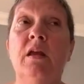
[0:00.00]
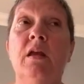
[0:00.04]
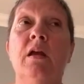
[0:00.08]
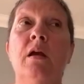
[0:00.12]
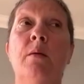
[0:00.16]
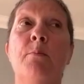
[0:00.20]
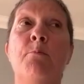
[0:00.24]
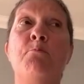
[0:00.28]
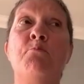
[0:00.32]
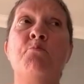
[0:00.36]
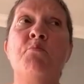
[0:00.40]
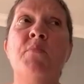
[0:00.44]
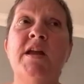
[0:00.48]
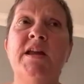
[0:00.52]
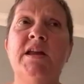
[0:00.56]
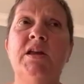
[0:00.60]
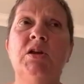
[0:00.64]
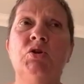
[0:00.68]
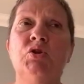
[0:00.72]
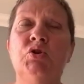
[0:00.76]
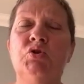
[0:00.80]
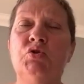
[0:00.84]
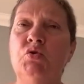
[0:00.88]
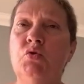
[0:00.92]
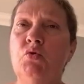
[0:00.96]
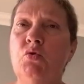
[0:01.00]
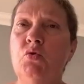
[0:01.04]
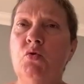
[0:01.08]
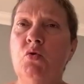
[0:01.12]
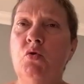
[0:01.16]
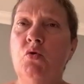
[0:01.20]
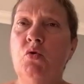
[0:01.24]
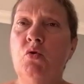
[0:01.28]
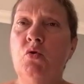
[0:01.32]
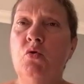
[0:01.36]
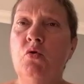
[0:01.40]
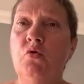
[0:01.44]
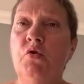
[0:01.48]
make
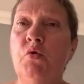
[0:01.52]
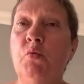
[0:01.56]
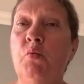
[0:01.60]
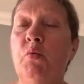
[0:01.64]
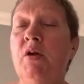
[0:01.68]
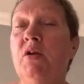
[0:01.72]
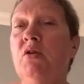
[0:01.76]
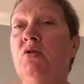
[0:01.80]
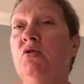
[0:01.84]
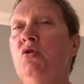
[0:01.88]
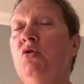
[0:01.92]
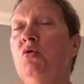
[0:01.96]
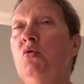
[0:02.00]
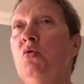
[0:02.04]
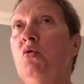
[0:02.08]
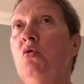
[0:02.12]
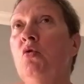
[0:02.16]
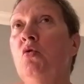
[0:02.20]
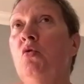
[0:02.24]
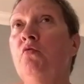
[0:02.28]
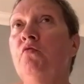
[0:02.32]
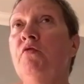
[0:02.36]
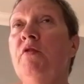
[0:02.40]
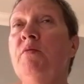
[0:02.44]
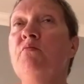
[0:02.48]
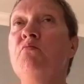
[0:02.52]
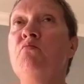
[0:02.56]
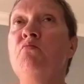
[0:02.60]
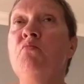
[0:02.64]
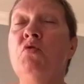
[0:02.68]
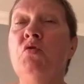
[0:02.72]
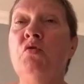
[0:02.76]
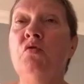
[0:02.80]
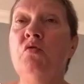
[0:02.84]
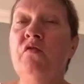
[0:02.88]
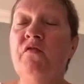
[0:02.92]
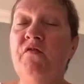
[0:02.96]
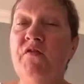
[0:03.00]
sure that when you're
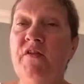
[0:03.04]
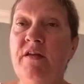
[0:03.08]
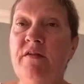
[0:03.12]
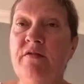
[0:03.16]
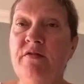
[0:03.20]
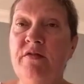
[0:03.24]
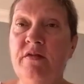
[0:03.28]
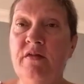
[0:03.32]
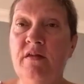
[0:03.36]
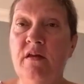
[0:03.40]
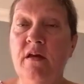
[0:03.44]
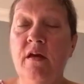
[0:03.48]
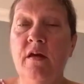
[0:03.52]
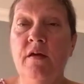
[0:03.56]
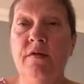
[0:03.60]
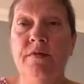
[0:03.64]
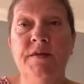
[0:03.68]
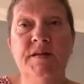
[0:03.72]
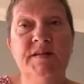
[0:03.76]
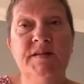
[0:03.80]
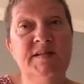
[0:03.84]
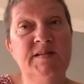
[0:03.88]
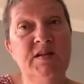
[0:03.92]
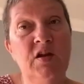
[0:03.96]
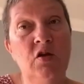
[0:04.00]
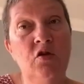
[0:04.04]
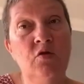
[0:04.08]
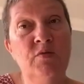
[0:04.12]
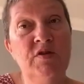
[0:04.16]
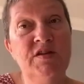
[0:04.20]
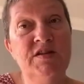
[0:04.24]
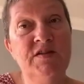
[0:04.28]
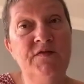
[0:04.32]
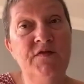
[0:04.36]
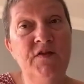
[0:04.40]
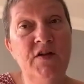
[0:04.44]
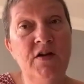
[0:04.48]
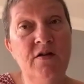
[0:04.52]
removing the stoma
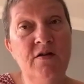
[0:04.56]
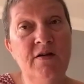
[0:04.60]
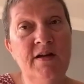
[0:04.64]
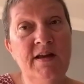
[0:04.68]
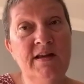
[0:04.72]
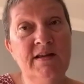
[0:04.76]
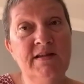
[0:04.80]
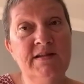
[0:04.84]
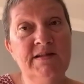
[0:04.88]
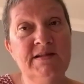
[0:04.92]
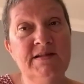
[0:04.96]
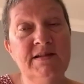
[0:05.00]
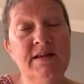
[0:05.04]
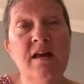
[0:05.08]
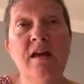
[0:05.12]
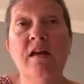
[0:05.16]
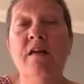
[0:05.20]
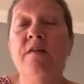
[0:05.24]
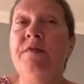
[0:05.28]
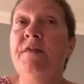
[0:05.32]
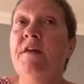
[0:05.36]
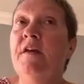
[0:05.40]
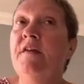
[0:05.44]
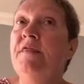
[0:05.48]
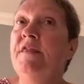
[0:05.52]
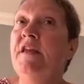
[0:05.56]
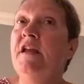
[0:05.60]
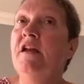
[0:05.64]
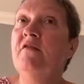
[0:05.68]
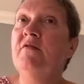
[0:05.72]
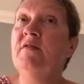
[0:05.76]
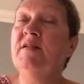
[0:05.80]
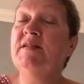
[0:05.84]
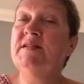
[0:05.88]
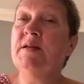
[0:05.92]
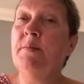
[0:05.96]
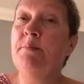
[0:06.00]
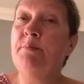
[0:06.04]
device that there
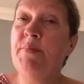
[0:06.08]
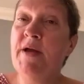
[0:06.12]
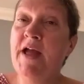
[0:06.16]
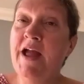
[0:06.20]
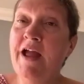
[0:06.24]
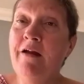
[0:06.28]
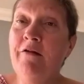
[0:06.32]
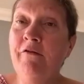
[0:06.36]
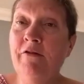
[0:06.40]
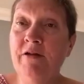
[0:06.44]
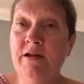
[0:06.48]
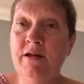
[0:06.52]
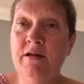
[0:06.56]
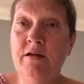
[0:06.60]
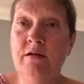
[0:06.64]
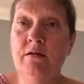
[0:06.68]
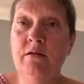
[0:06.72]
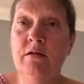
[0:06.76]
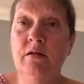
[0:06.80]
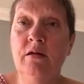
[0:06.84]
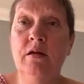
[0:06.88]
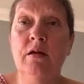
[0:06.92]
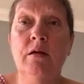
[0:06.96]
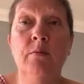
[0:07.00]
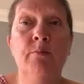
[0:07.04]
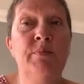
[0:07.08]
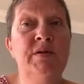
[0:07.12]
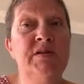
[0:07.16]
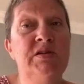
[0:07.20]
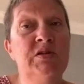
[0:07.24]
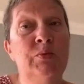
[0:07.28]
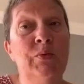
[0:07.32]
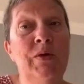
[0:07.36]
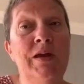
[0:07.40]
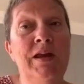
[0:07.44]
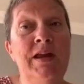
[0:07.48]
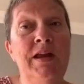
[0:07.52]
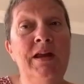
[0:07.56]
is a barrier
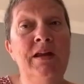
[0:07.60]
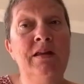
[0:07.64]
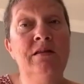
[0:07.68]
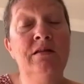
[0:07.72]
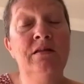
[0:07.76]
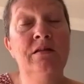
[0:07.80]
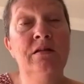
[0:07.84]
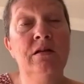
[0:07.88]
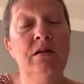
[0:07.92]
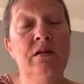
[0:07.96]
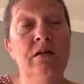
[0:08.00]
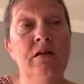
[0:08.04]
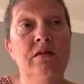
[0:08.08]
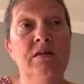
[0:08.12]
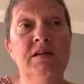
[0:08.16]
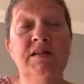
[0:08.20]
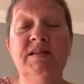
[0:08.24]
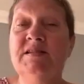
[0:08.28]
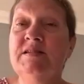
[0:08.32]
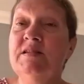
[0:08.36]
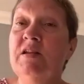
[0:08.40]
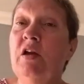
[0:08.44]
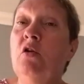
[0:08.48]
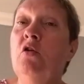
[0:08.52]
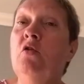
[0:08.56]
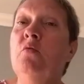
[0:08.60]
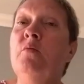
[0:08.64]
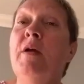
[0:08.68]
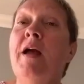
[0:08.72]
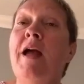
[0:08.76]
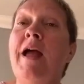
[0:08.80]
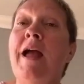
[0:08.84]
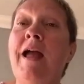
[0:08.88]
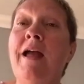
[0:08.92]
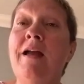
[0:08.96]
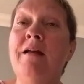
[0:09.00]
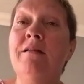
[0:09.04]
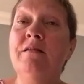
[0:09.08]
between the stoma
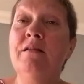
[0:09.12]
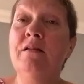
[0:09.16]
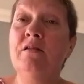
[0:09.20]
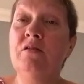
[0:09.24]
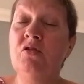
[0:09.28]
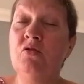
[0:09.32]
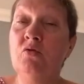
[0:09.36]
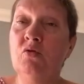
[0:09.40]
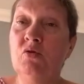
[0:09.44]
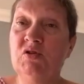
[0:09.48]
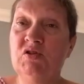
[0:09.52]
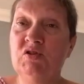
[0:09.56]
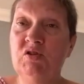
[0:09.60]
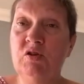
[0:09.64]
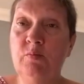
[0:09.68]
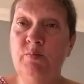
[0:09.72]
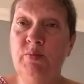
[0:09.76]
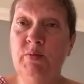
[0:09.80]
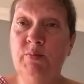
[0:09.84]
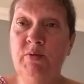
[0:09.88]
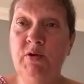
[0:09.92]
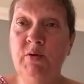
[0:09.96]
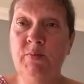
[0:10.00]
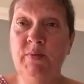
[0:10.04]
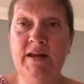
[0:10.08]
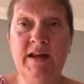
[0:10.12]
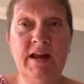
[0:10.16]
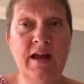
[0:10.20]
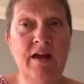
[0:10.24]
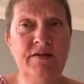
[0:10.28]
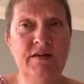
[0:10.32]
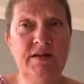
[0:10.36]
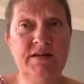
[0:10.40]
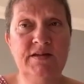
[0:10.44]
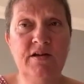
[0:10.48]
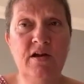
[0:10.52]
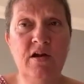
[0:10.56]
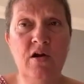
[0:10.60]
and your suprapubic
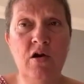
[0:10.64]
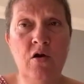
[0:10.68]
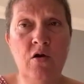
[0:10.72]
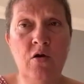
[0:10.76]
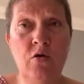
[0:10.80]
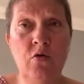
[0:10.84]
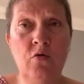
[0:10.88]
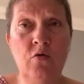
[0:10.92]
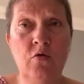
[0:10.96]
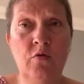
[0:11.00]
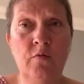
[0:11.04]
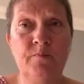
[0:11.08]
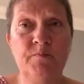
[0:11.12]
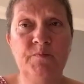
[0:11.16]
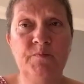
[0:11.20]
catheter hole.